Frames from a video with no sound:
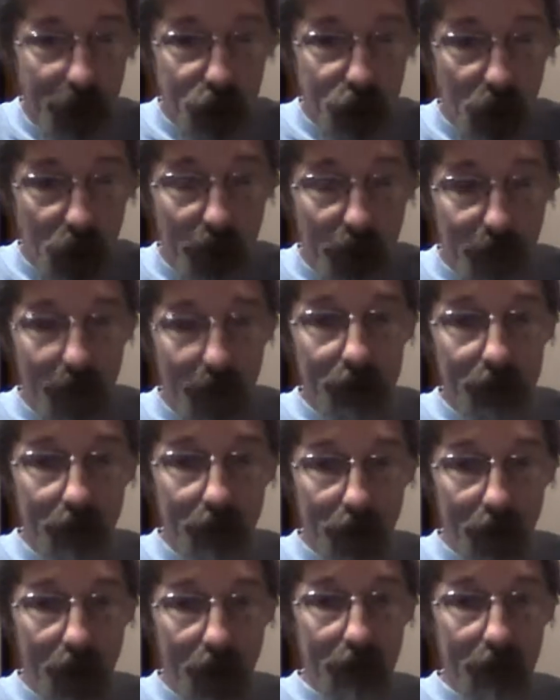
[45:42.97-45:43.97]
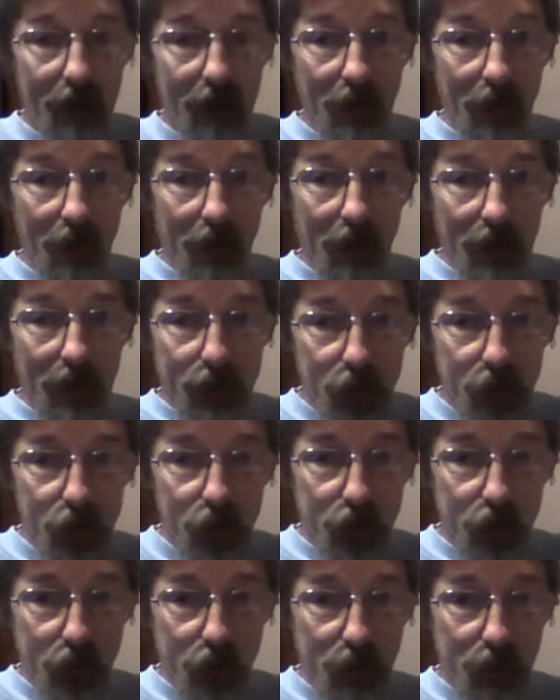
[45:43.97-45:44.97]
job on
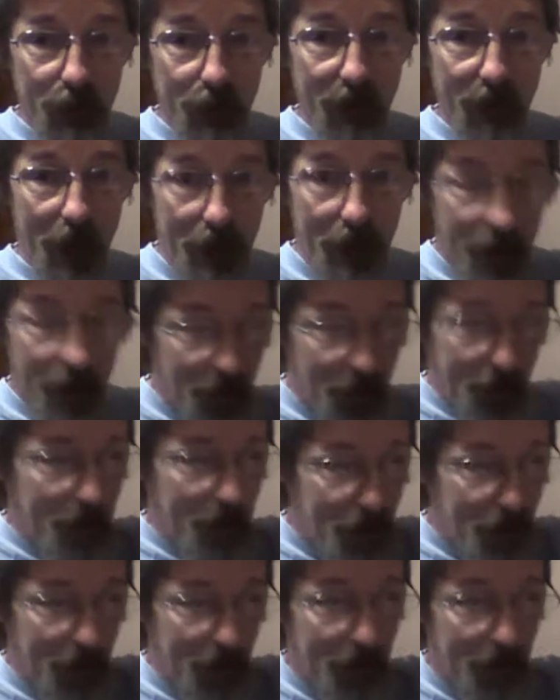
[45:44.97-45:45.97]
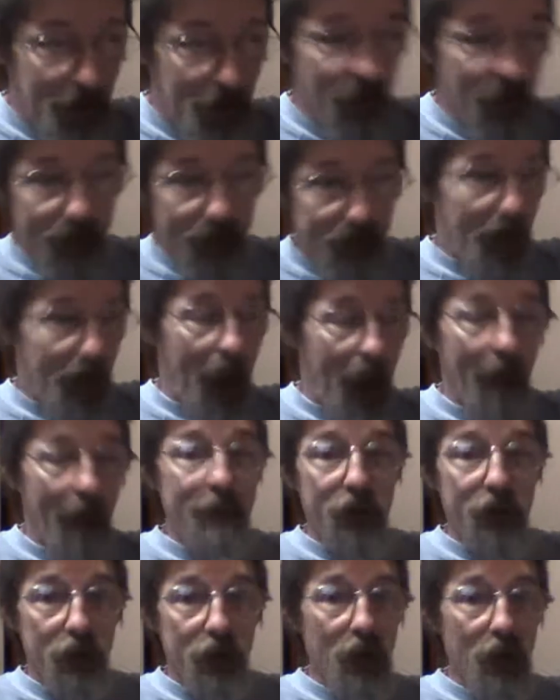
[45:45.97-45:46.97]
YouTube that
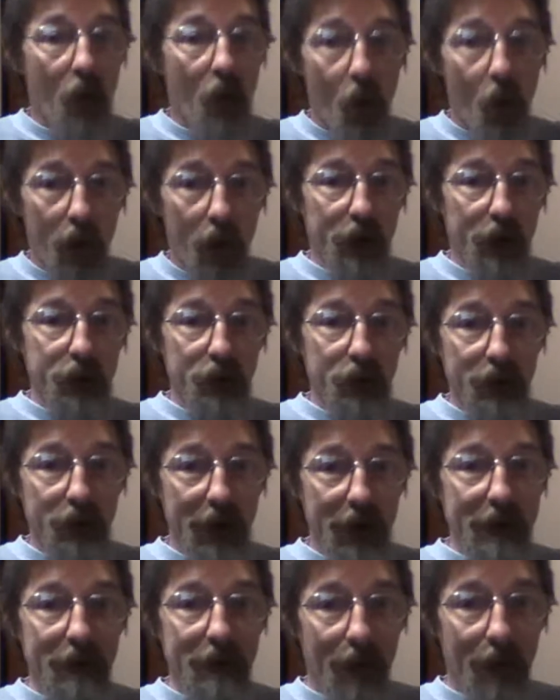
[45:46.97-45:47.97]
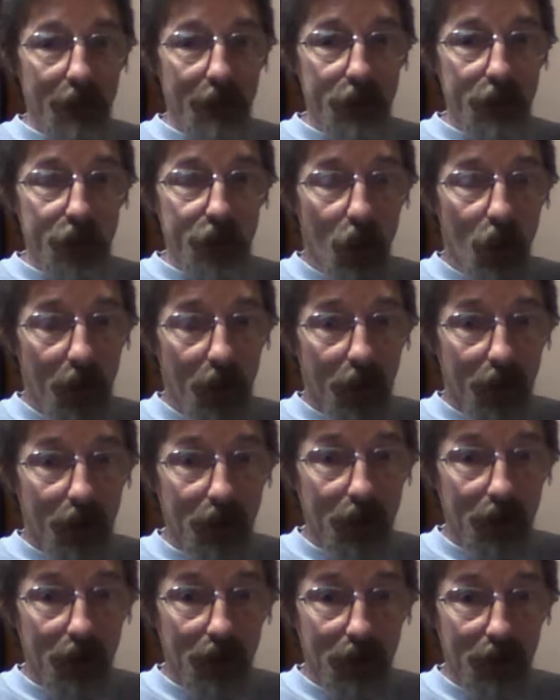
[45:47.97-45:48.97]
happens to know one or two things about the soil.
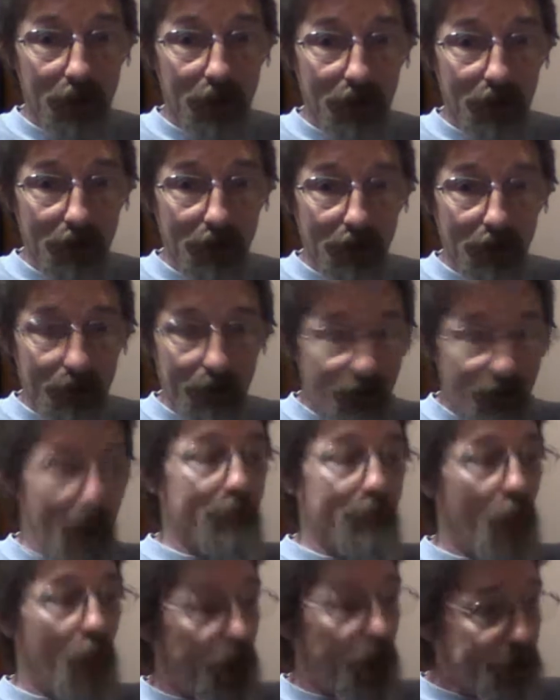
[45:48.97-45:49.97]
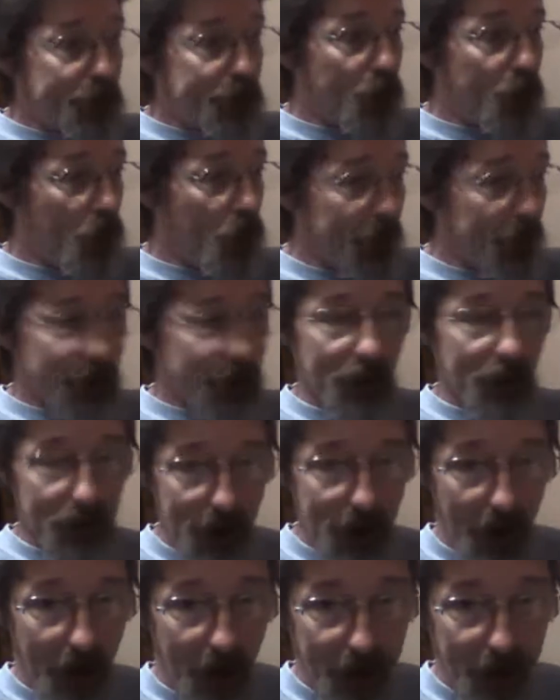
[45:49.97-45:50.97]
I bought his book. It's
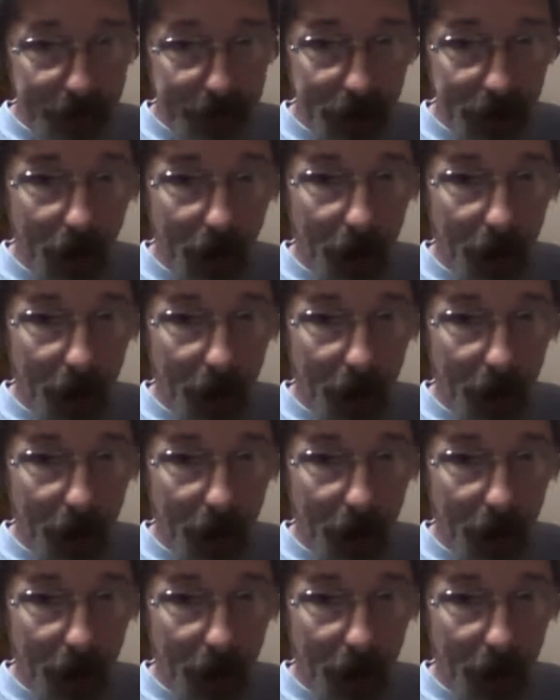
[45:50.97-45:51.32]
hilarious.